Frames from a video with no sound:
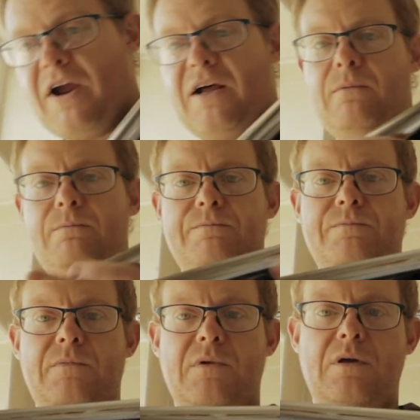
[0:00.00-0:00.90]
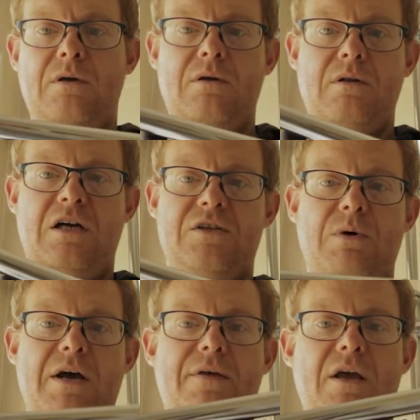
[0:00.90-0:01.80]
rail. That's
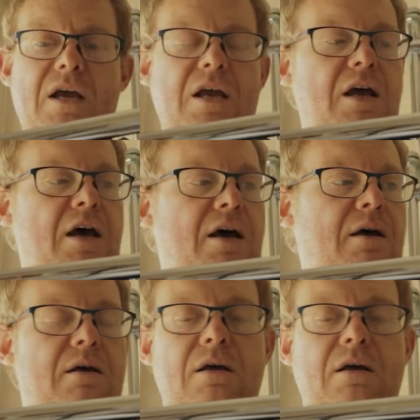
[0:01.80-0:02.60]
where the